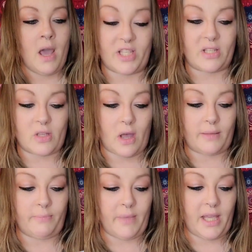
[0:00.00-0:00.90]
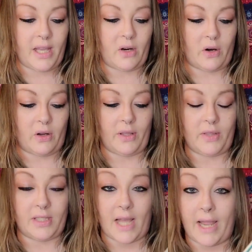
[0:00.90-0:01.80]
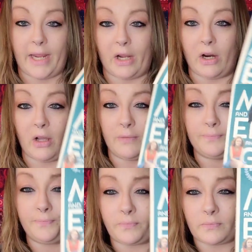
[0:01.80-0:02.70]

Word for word: This is called Me Earl and the Dying Girl,